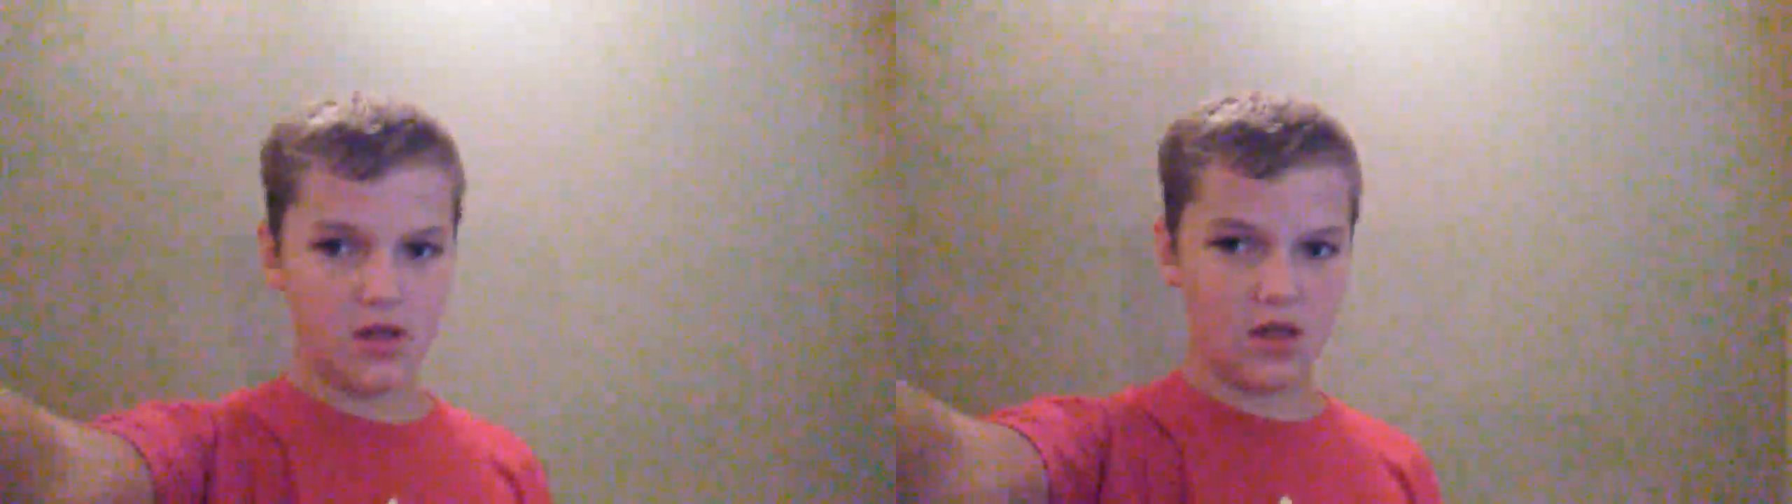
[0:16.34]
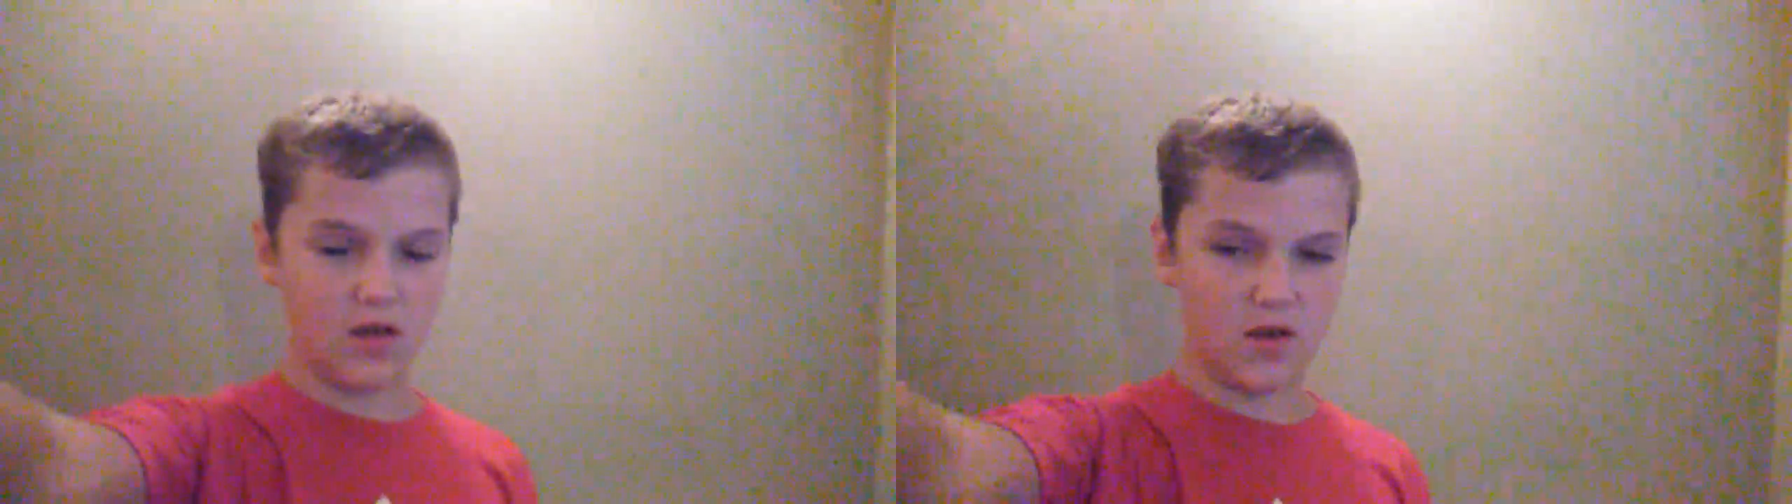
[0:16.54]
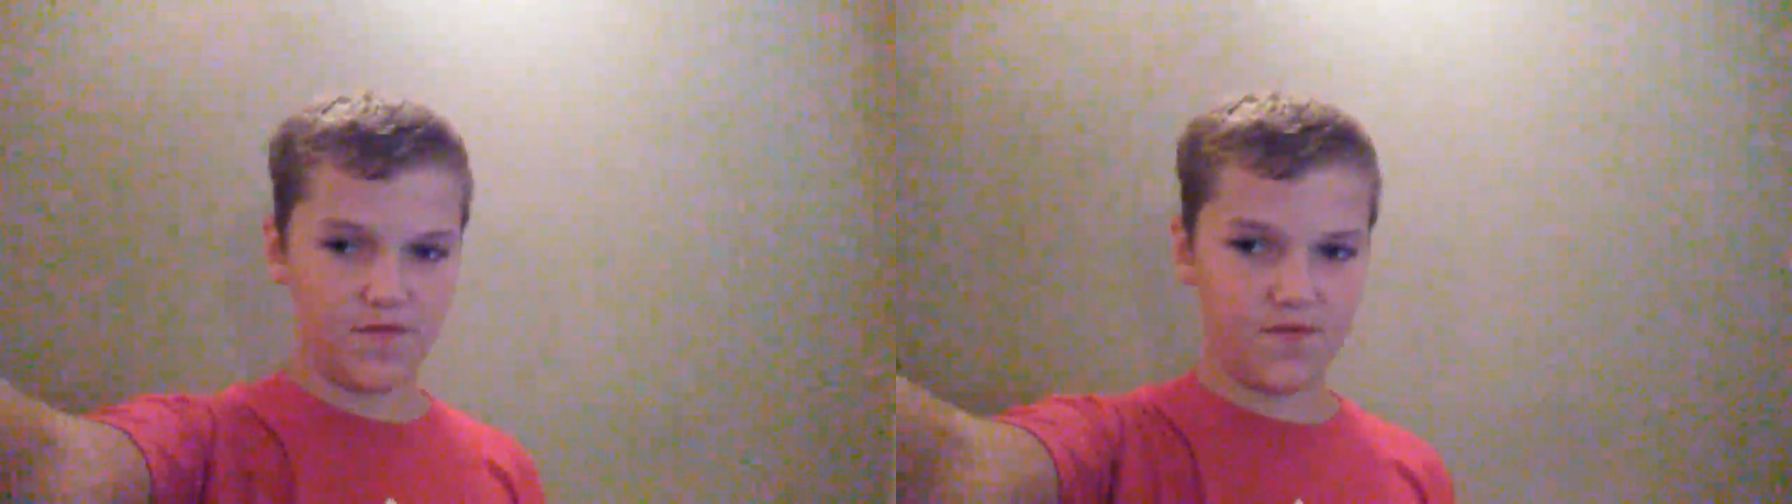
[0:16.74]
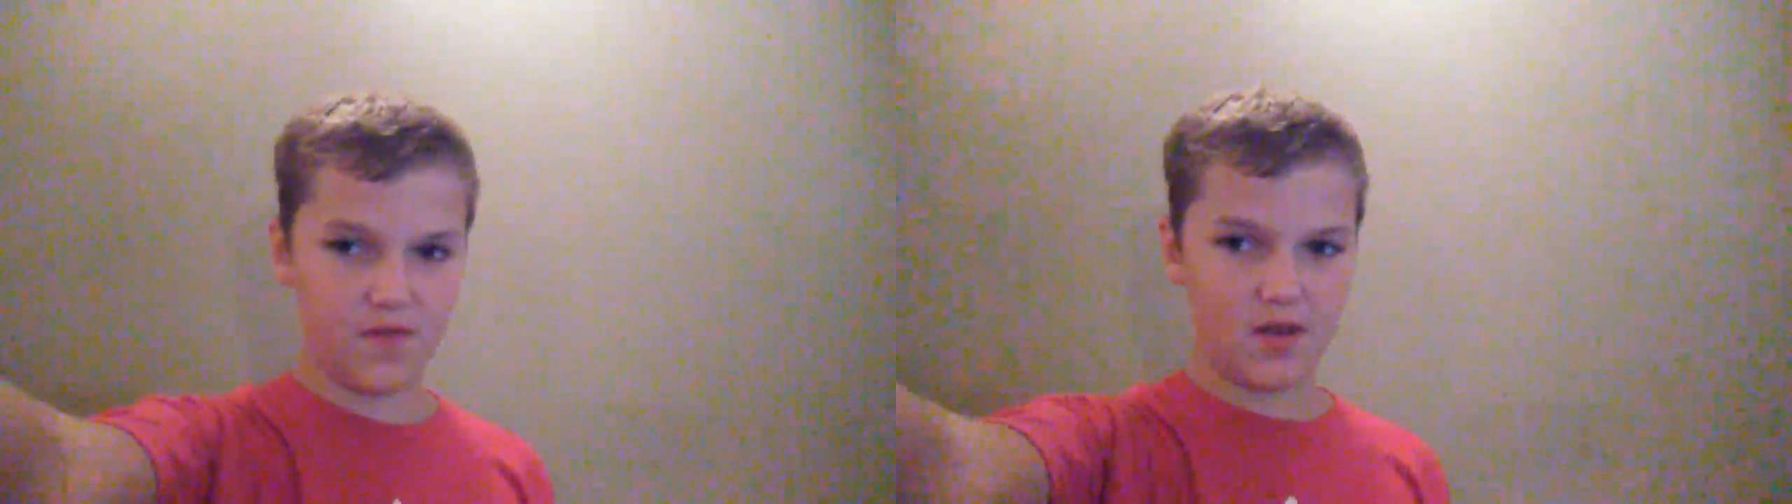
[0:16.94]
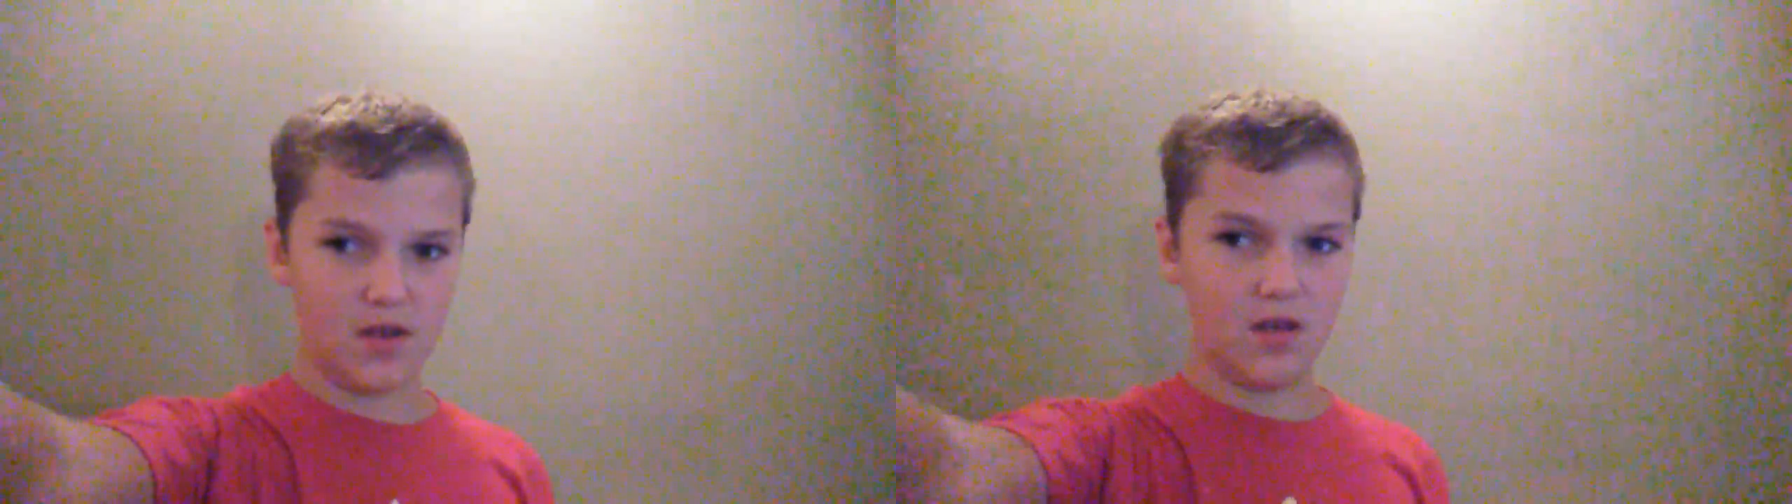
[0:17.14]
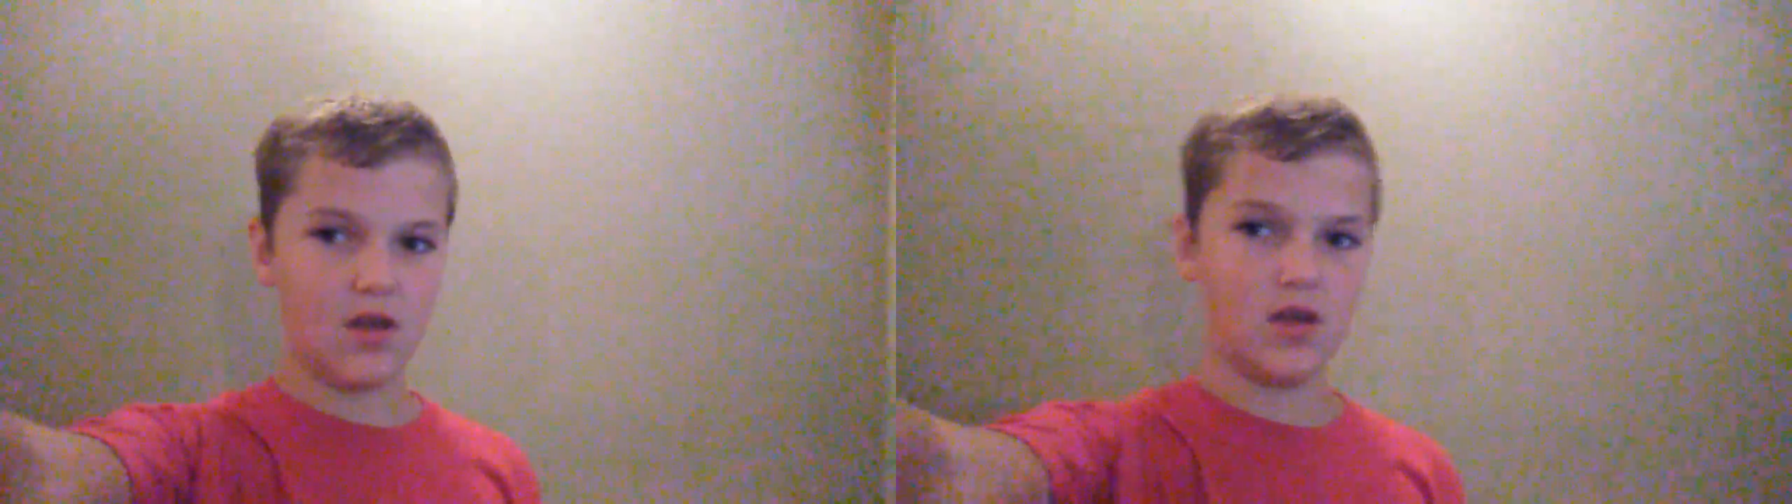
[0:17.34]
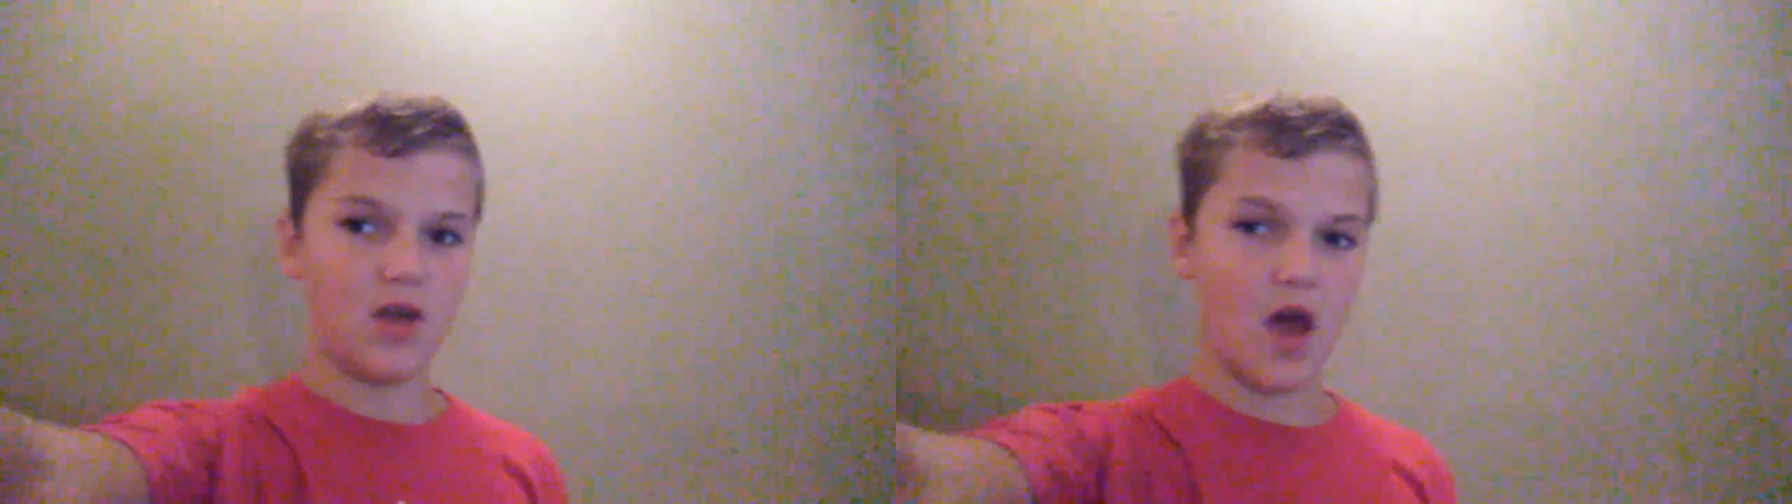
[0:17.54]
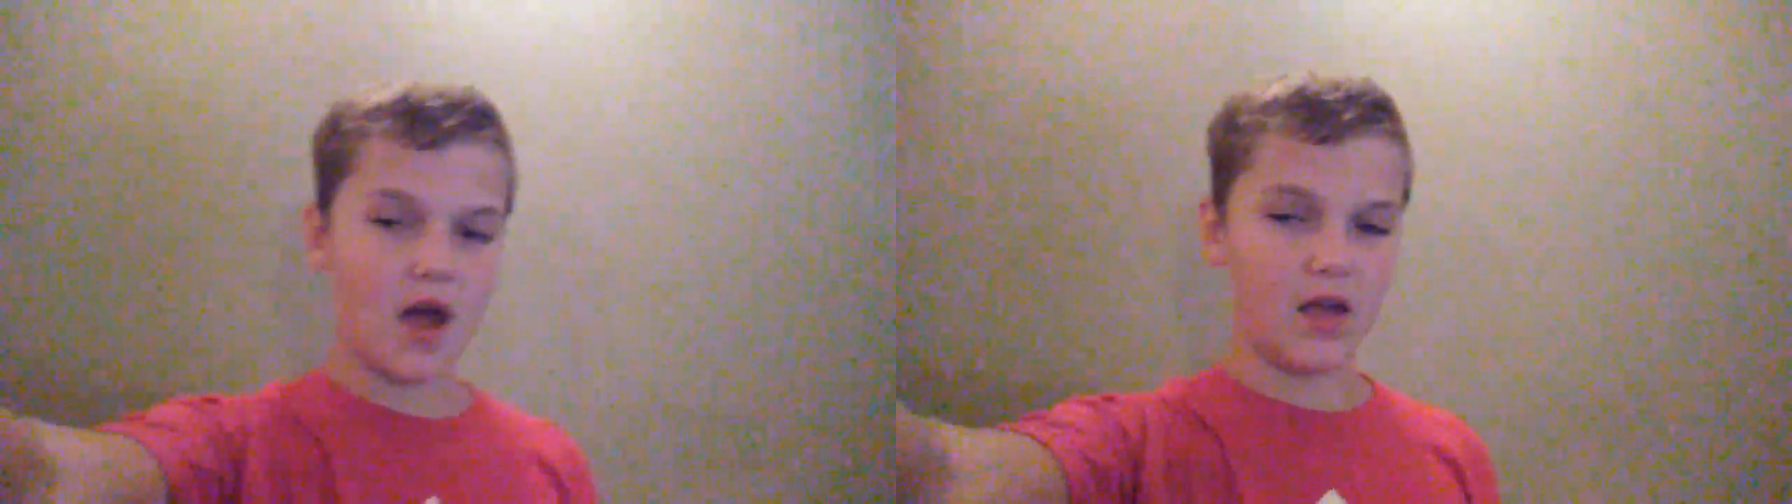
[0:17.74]
If
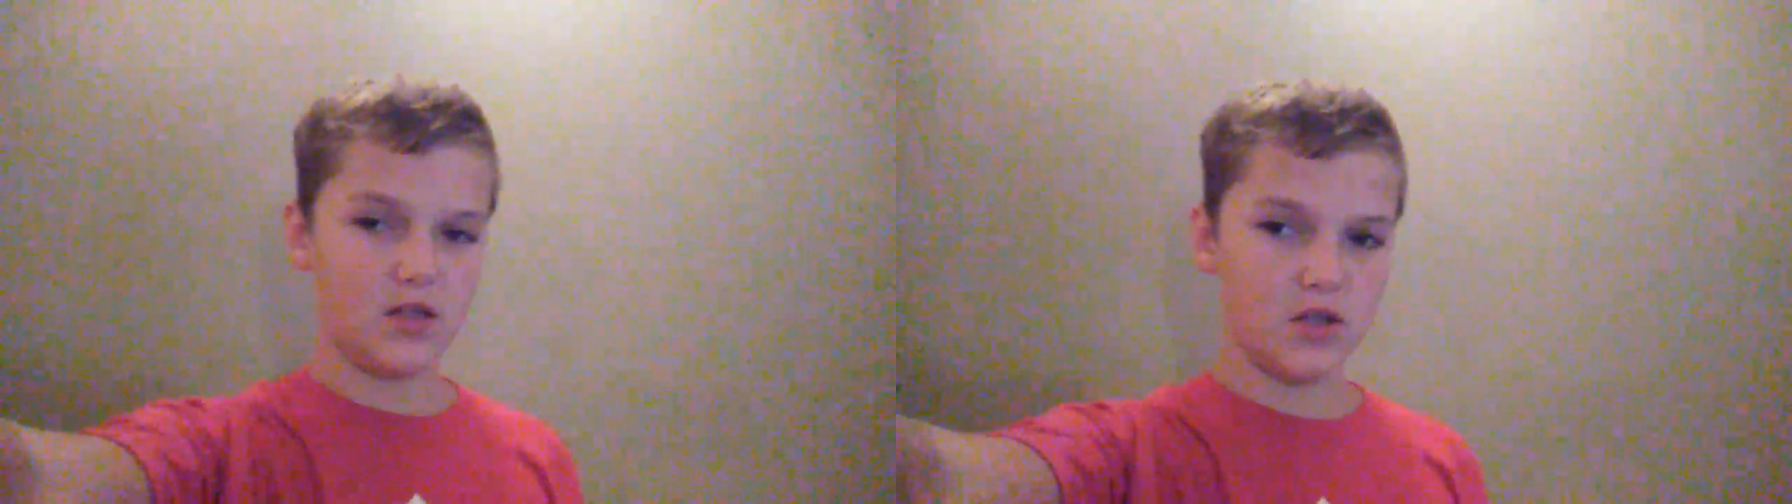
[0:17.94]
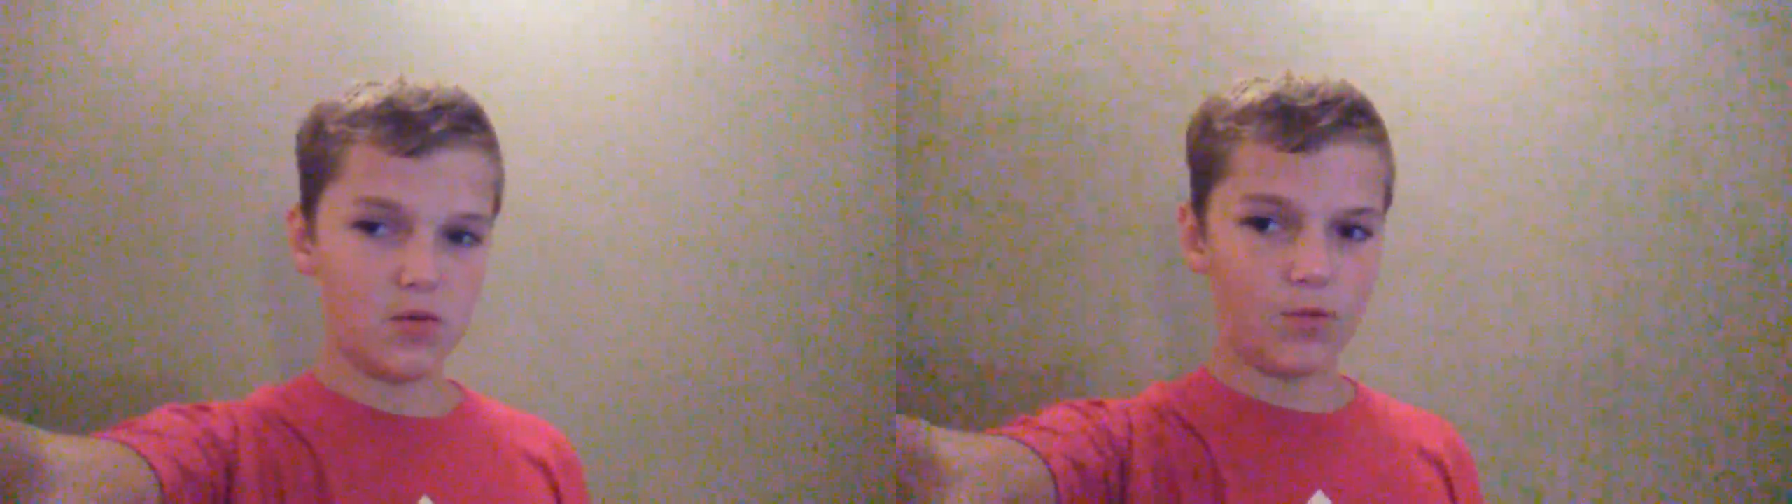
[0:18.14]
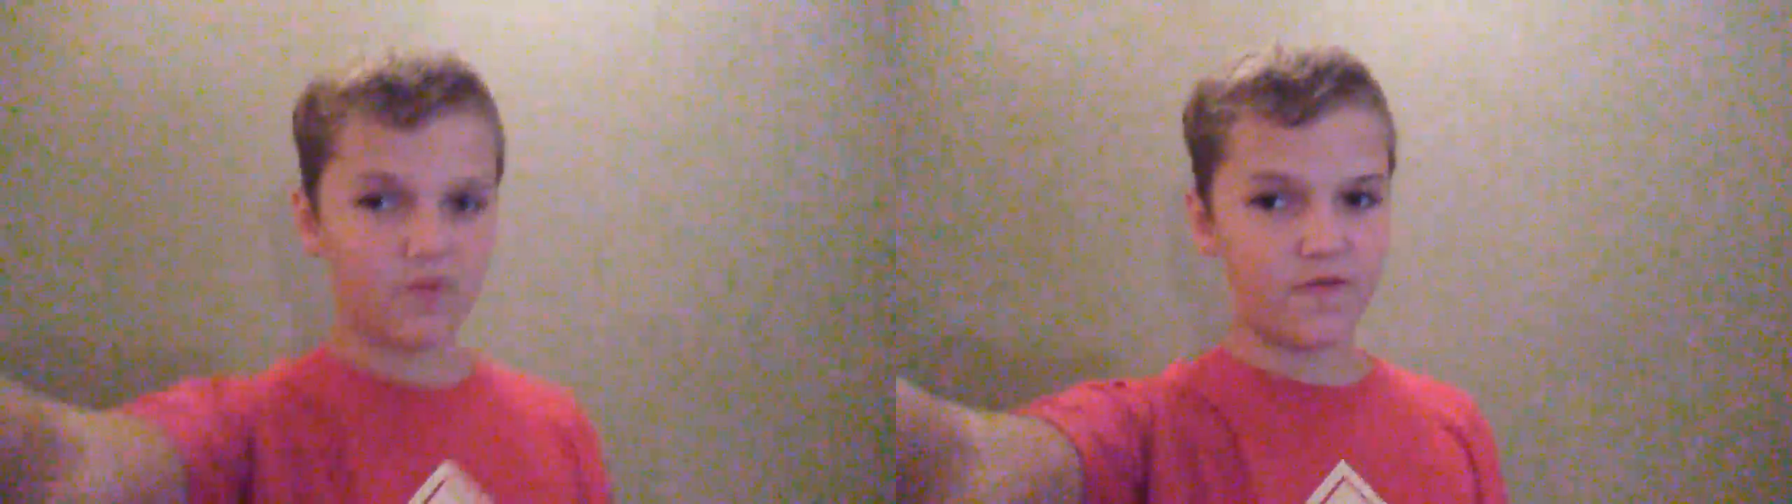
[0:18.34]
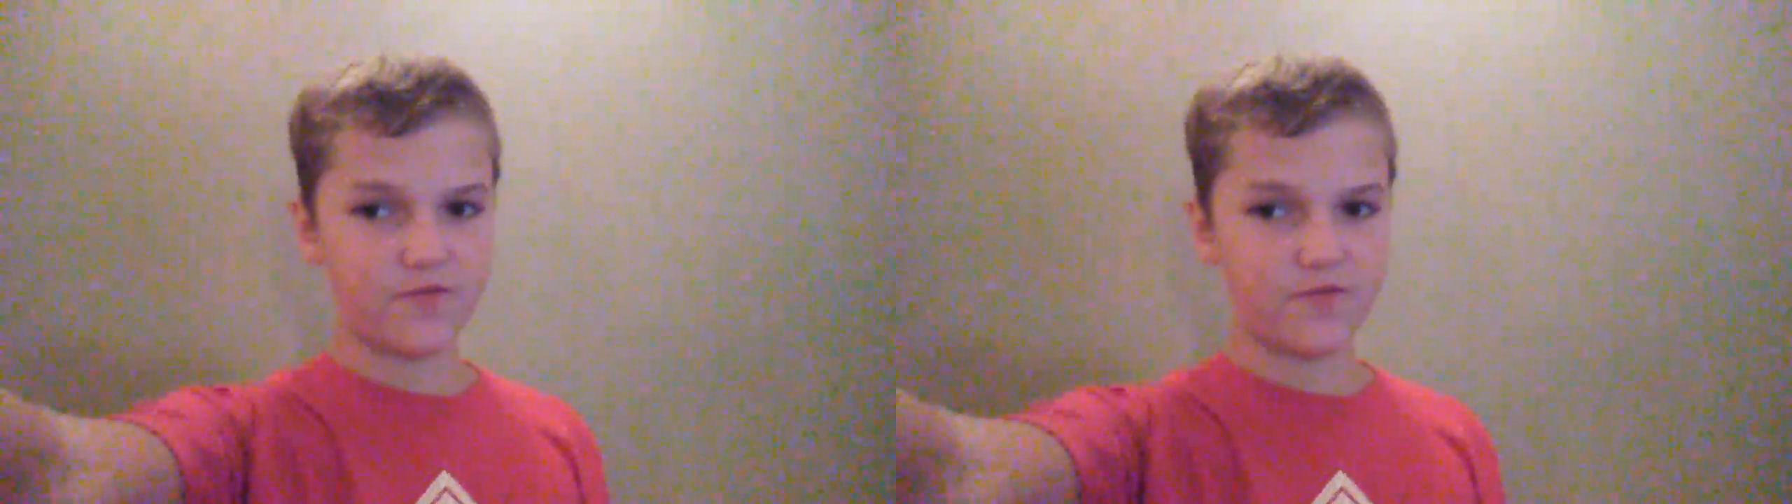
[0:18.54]
you